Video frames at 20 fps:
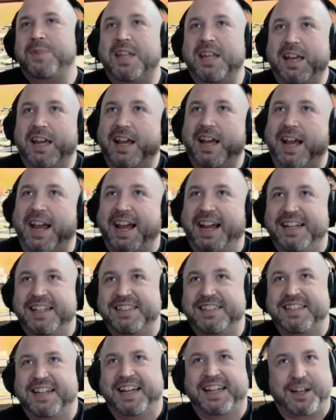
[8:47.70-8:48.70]
and it's
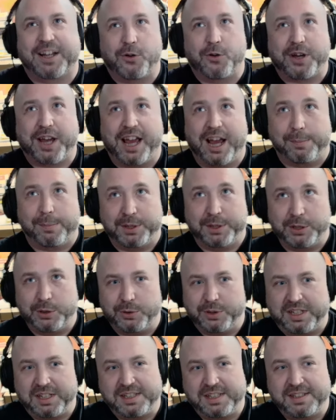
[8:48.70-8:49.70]
like, okay, I've been doing
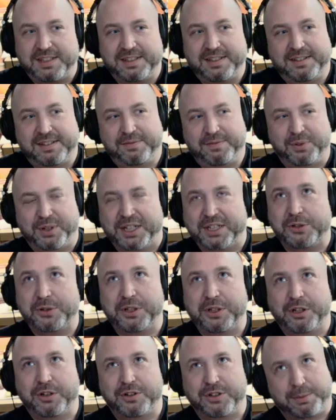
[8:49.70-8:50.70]
this for like 2
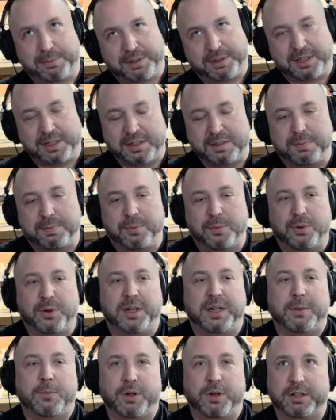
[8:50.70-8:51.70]
years up to this point,
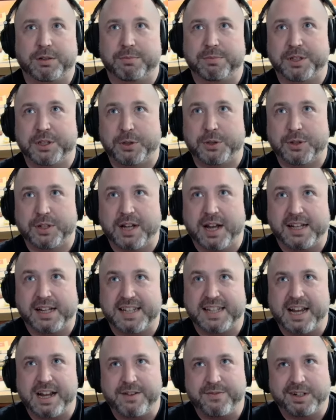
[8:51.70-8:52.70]
working with you guys. I
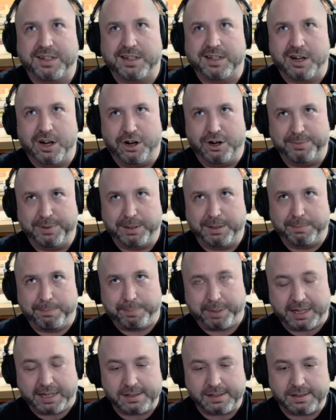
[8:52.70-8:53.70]
have a common
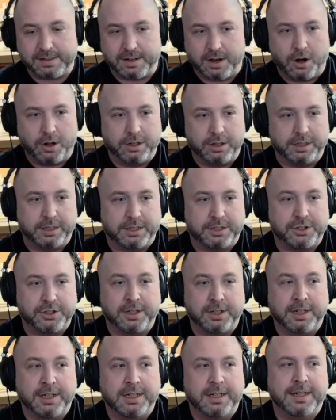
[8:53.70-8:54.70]
base knowledge,
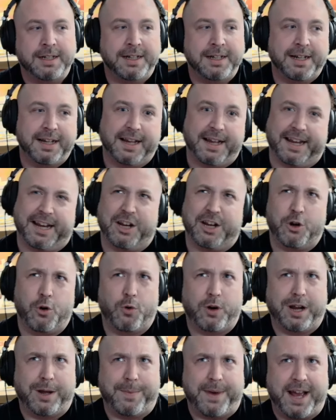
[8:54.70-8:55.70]
and I know what
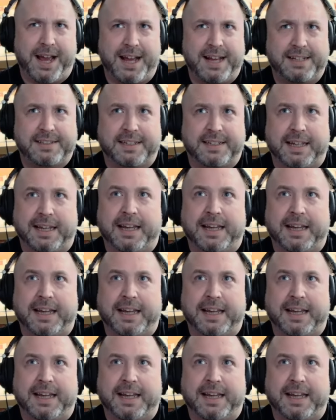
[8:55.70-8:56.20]
I'm asking.